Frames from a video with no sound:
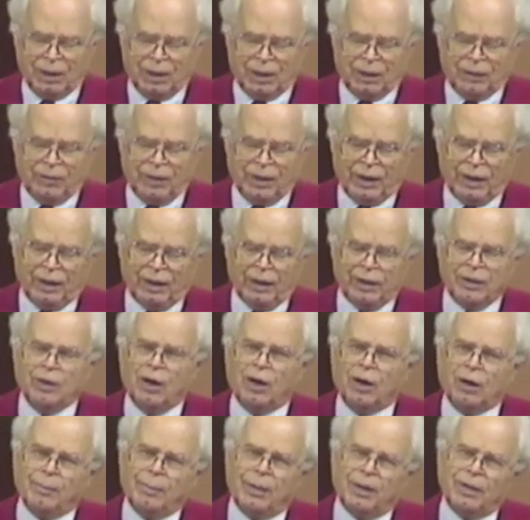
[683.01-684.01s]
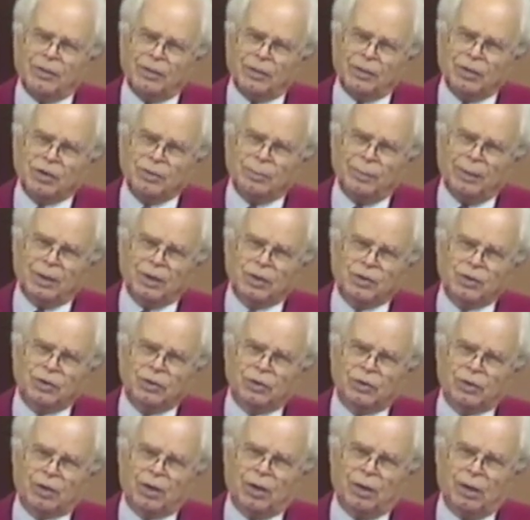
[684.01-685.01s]
and there a young Methodist
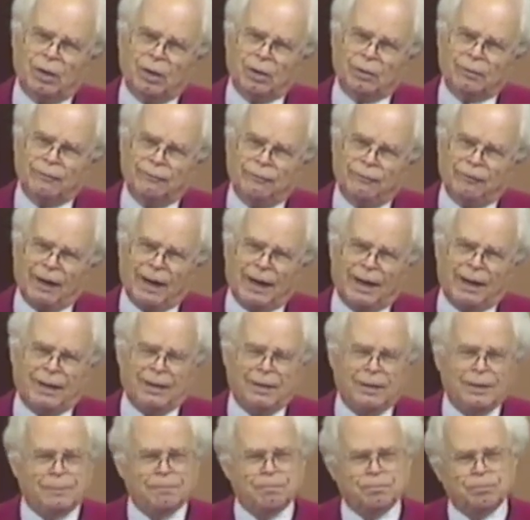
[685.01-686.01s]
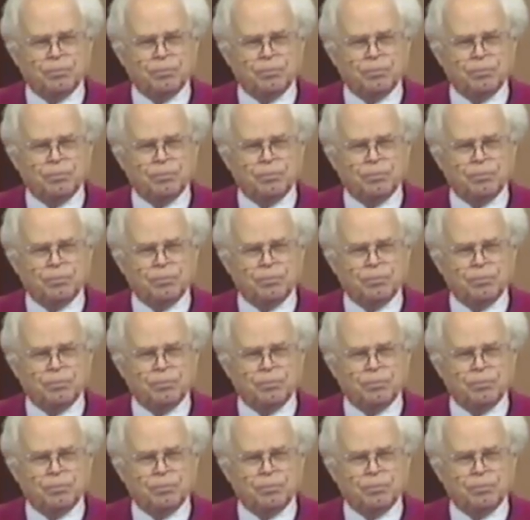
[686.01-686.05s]
minister caught fire